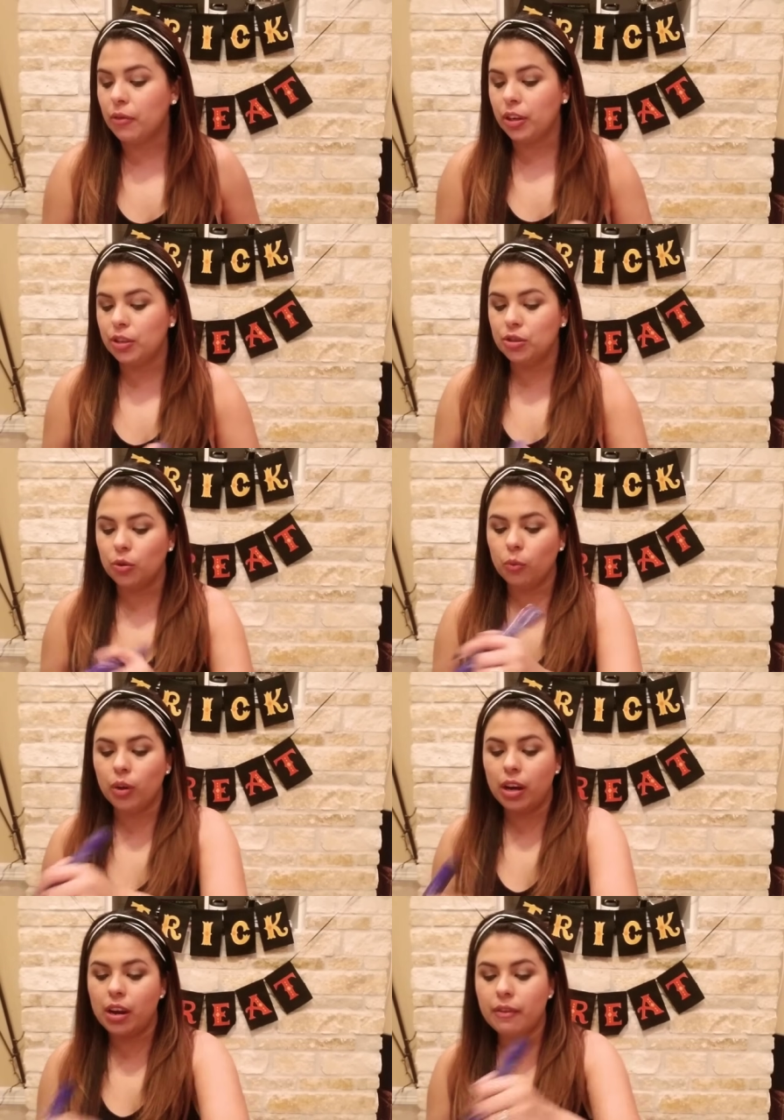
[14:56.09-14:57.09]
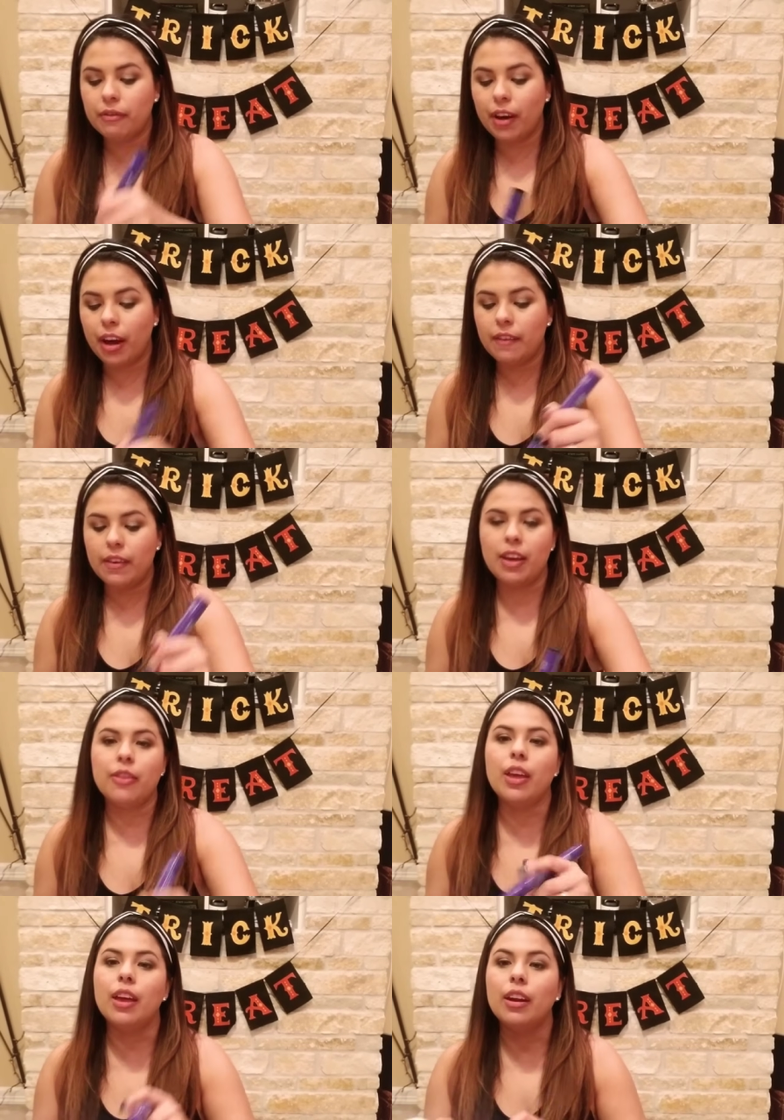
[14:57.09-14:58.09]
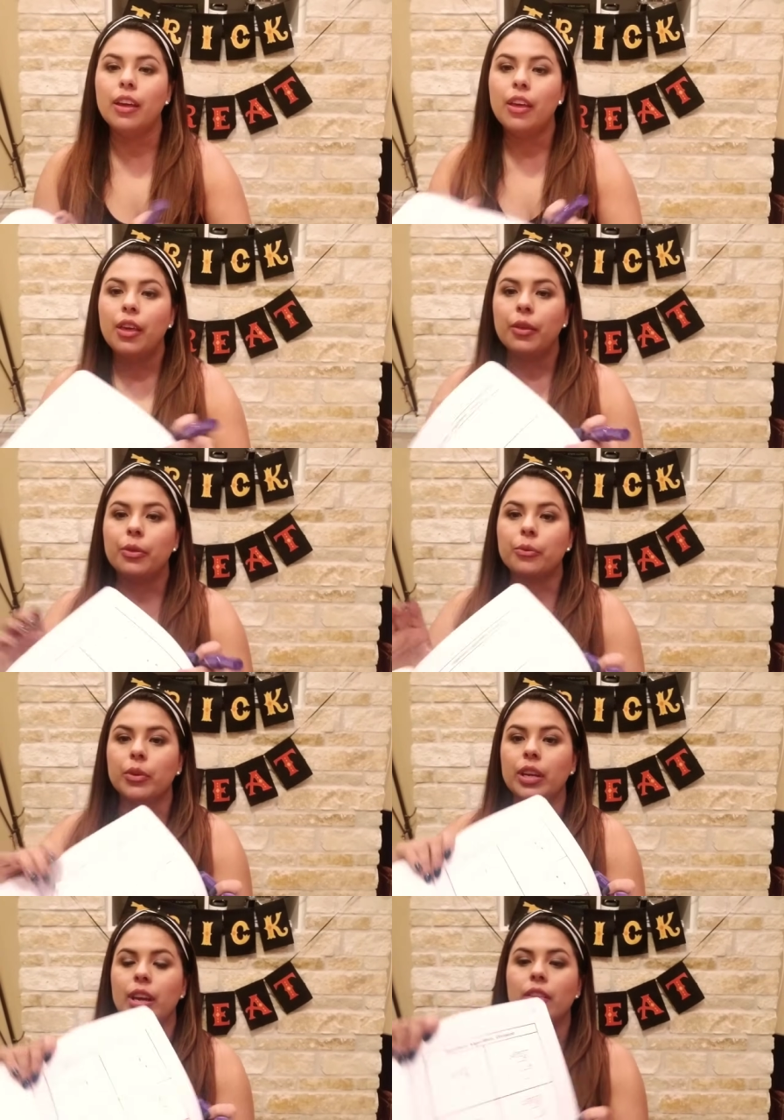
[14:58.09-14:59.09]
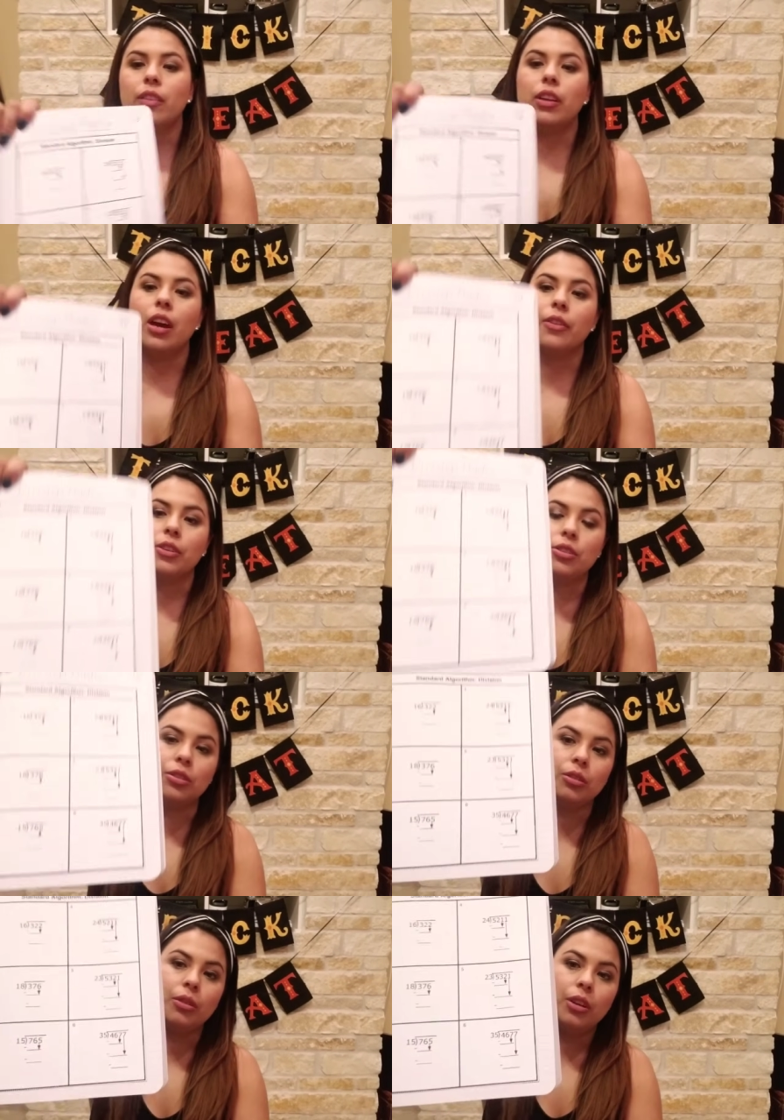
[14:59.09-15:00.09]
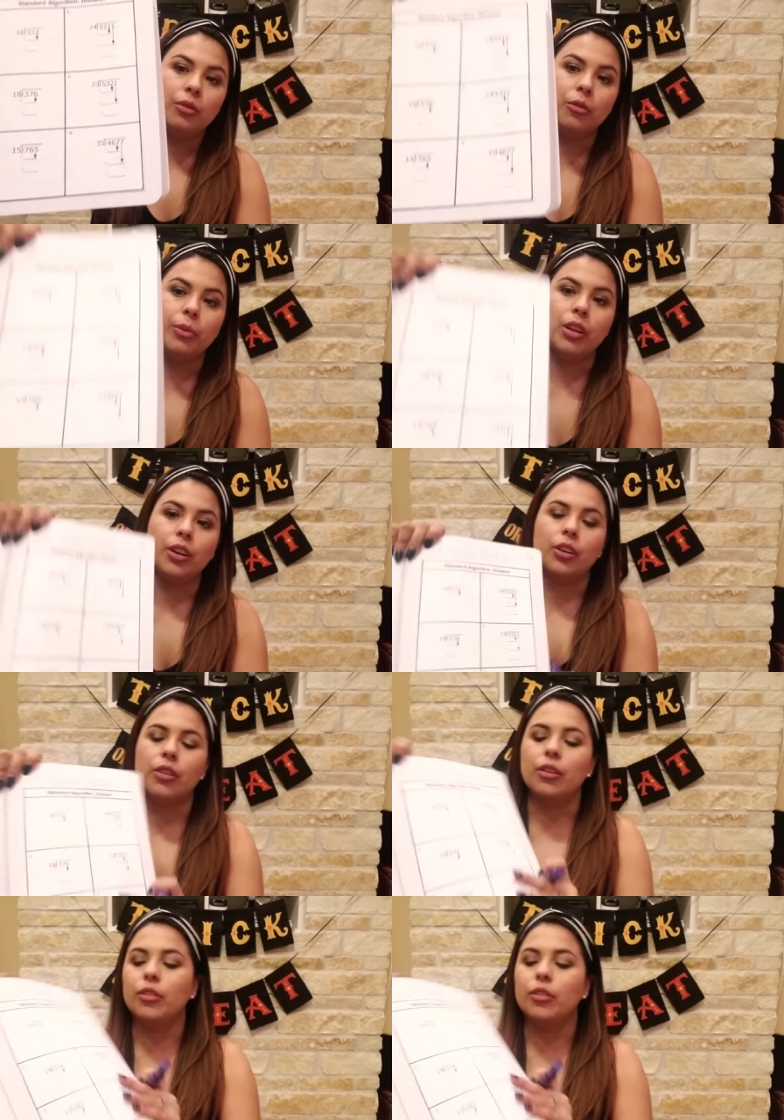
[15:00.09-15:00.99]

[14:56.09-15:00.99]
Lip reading: We're gonna do 1, 5, and then 3, and then the other 2 will be on your own,